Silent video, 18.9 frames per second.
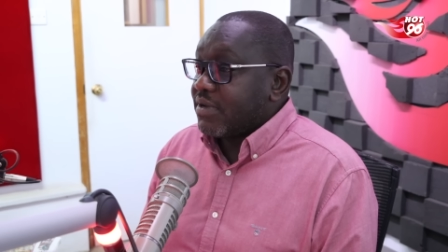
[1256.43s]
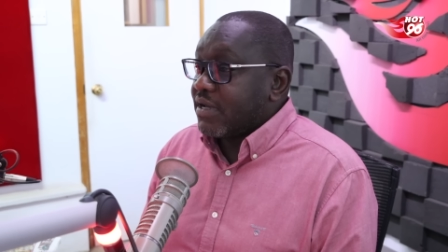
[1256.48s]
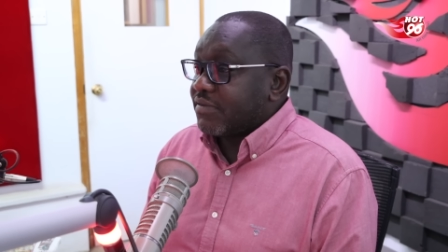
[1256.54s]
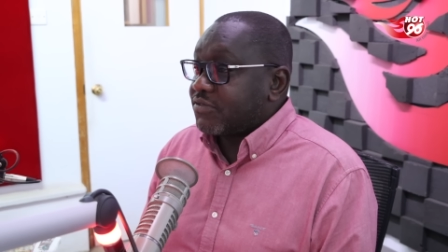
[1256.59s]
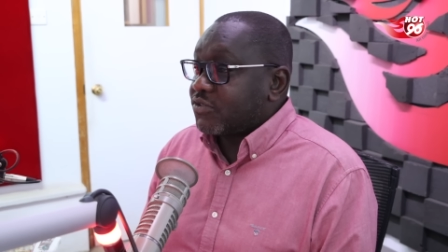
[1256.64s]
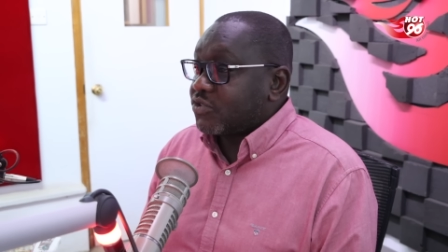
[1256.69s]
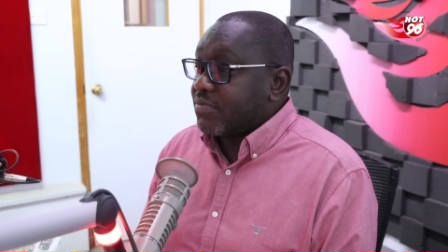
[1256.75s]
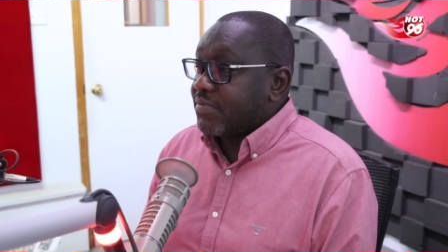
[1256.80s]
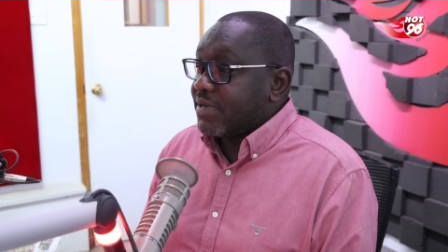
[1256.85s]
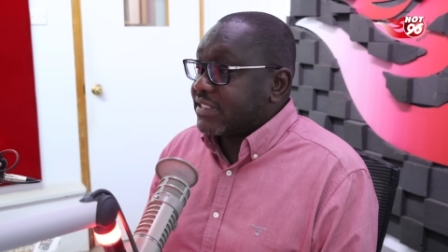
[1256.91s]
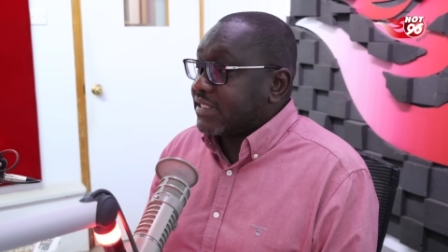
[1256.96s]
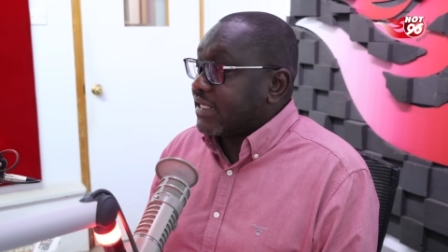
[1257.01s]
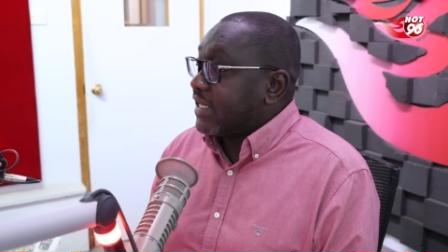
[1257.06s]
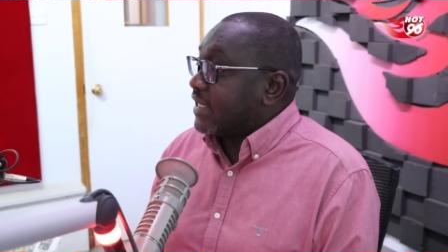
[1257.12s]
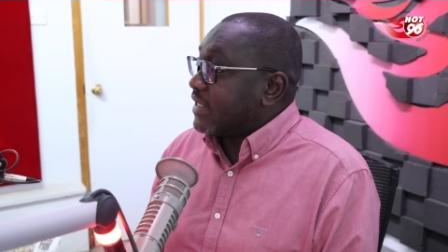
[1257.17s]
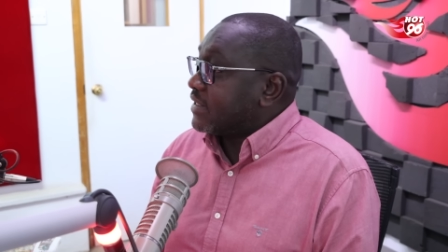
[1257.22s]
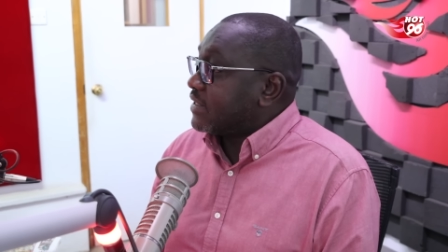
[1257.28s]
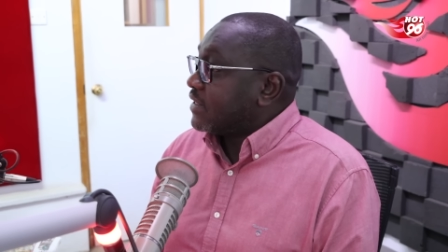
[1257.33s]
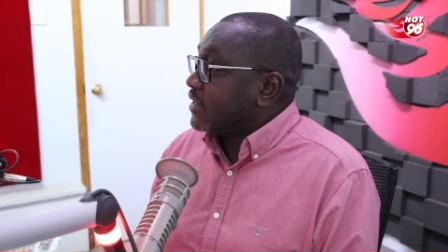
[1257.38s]
we have so much
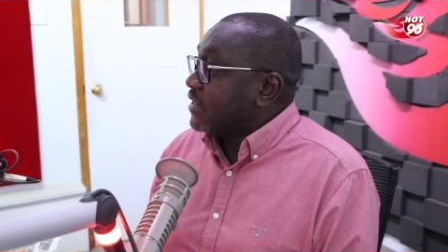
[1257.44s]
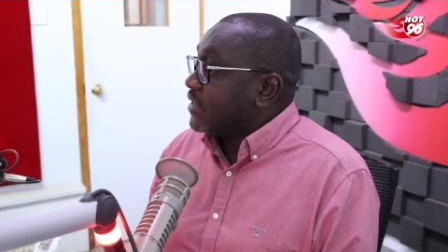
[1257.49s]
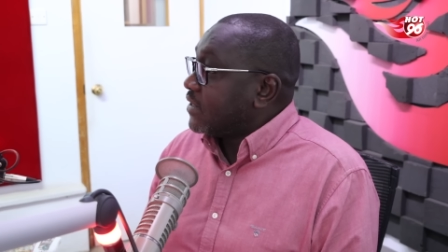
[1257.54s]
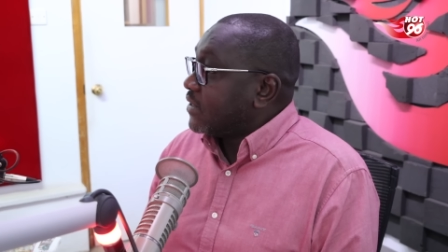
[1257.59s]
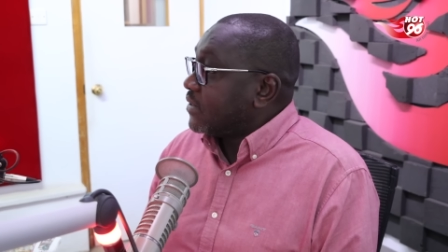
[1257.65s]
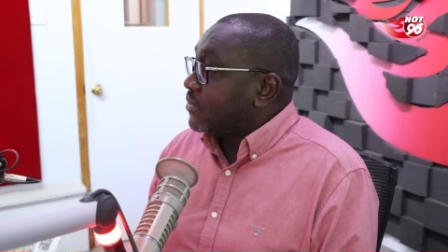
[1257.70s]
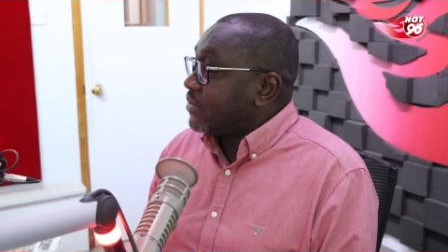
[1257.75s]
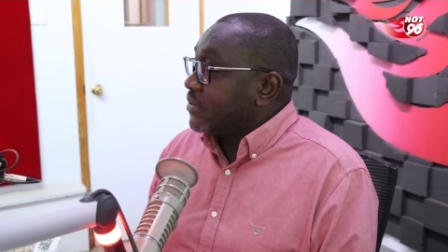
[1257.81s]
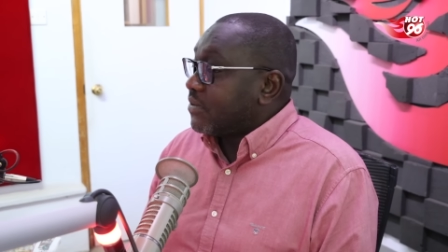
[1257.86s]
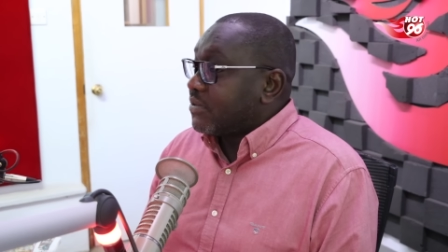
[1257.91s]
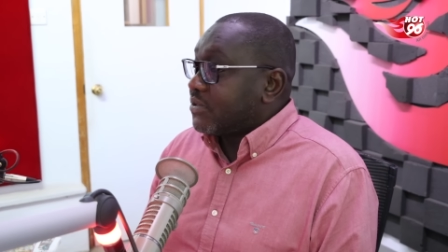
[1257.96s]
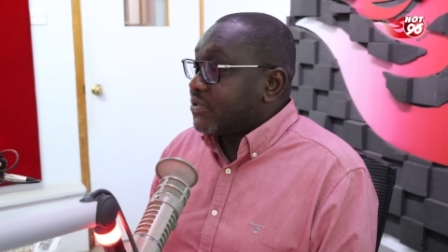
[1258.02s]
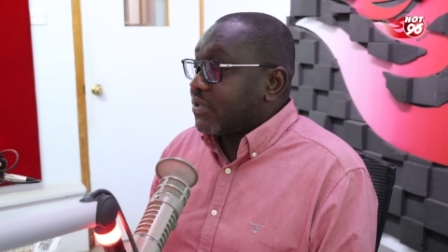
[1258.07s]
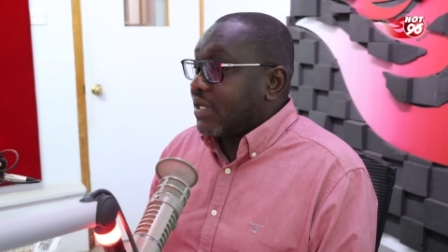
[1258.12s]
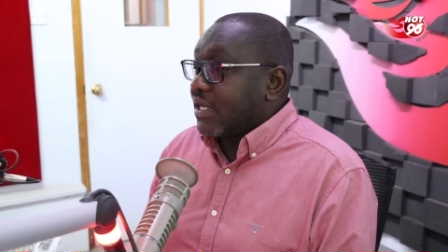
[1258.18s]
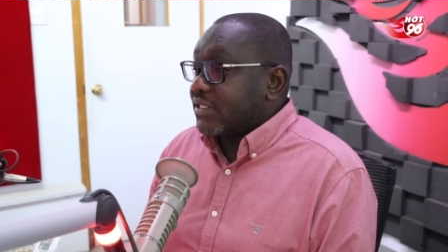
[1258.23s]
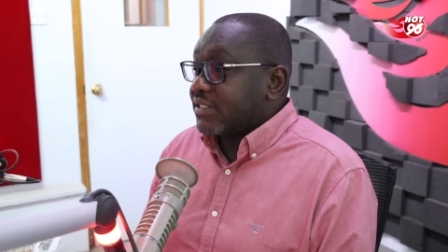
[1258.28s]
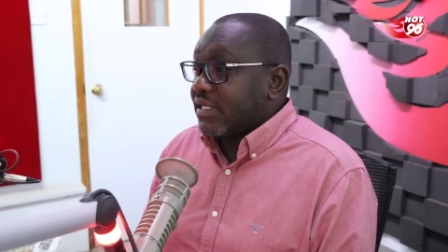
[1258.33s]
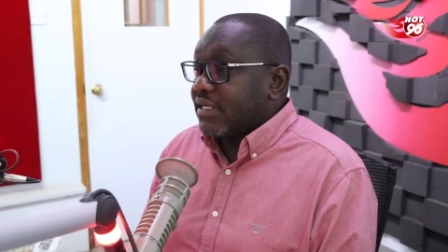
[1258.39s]
land, we, we,
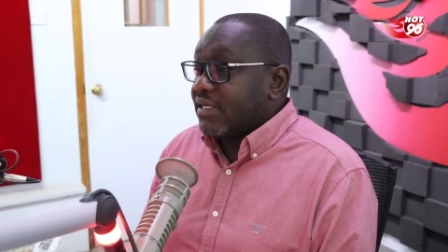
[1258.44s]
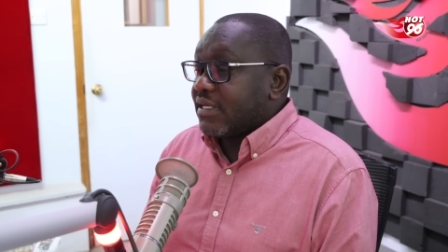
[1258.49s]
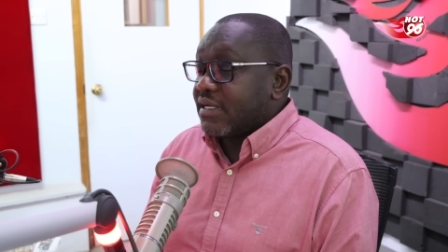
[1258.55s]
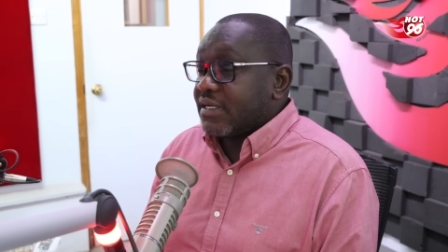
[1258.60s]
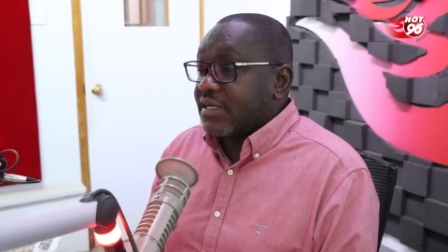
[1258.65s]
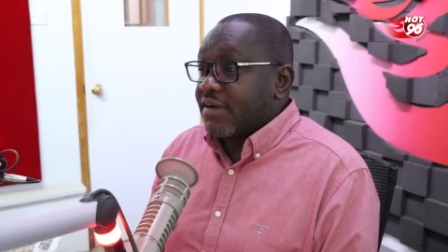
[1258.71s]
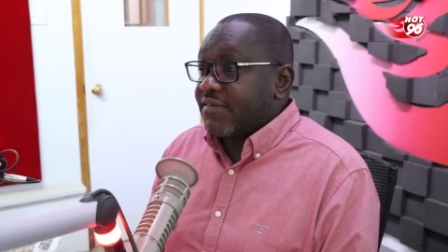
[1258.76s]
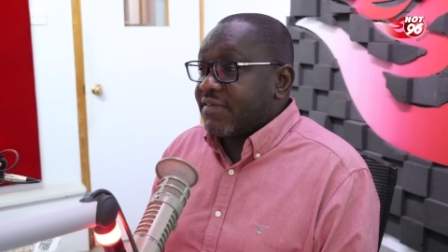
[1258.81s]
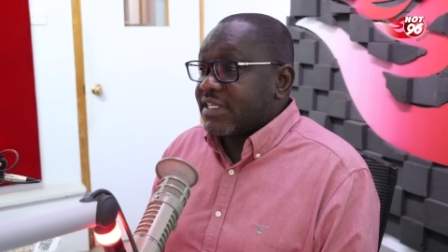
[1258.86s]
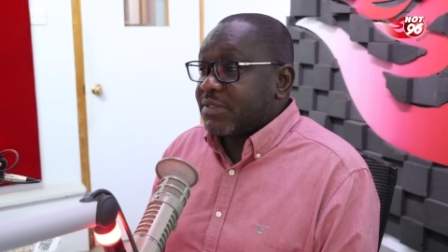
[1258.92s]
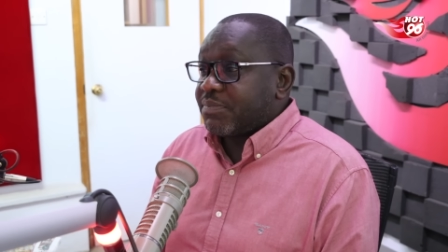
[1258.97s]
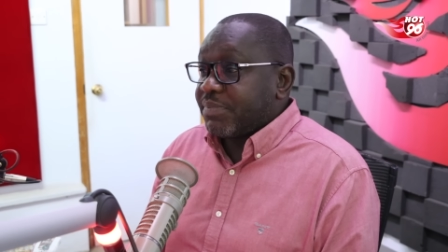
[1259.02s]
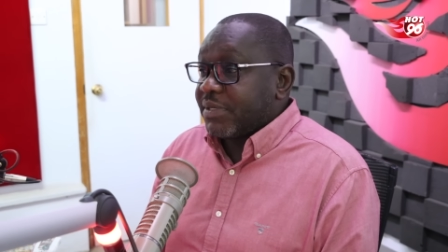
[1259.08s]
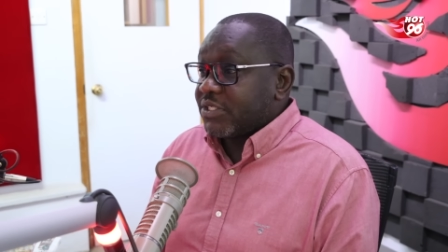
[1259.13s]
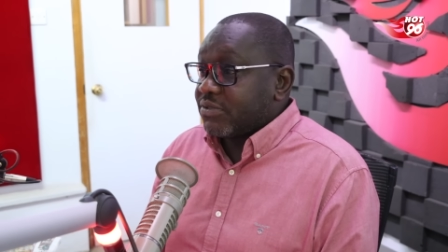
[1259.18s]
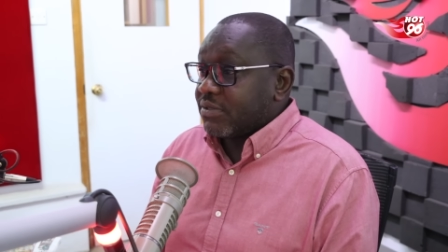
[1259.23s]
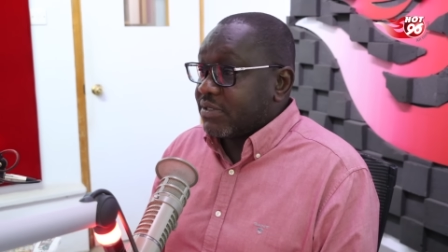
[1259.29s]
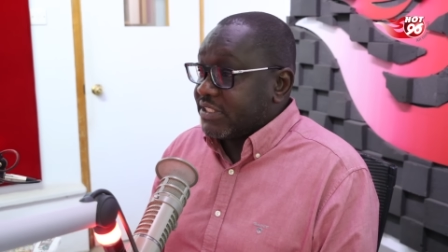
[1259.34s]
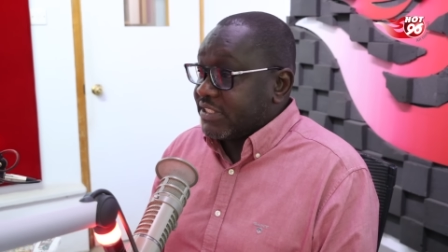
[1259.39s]
should actually have a
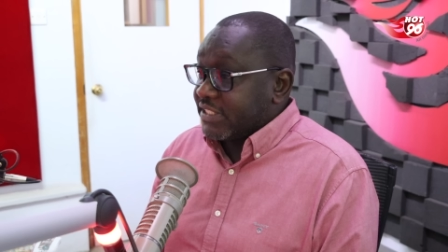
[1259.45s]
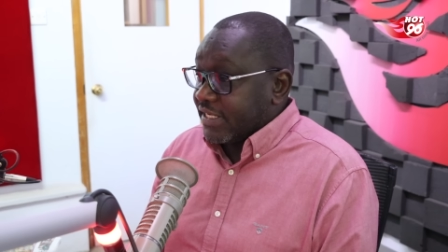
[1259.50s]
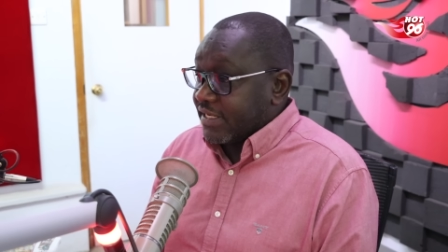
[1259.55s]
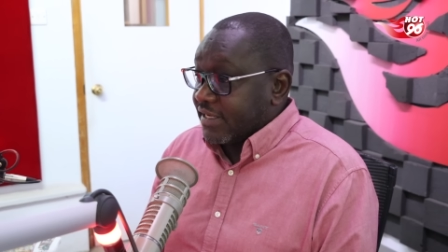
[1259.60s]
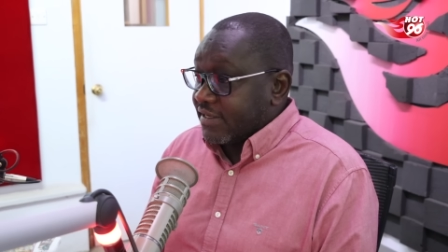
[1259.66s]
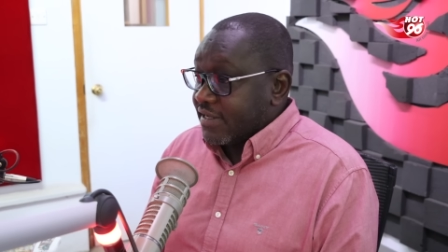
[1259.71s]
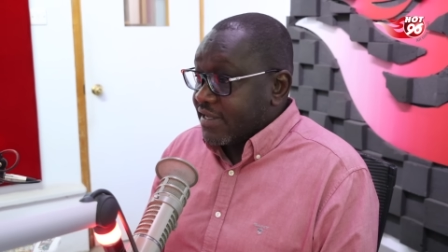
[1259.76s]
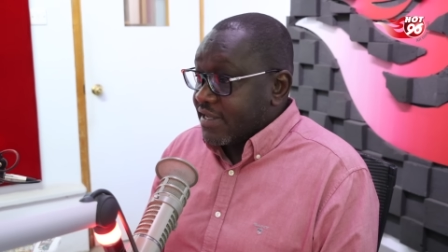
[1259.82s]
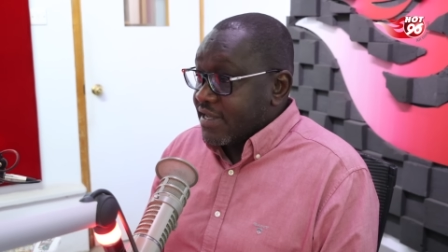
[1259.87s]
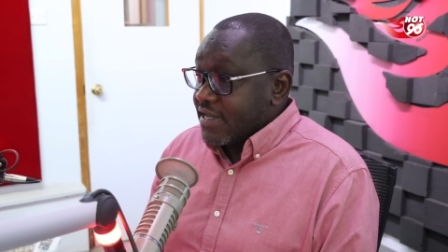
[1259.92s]
special jail